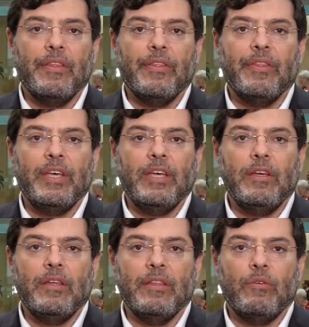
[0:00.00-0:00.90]

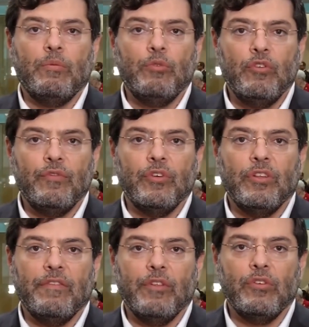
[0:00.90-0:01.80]
the, the removal
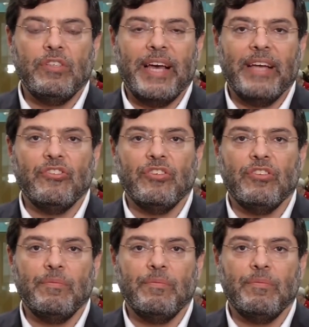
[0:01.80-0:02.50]
of those sanctions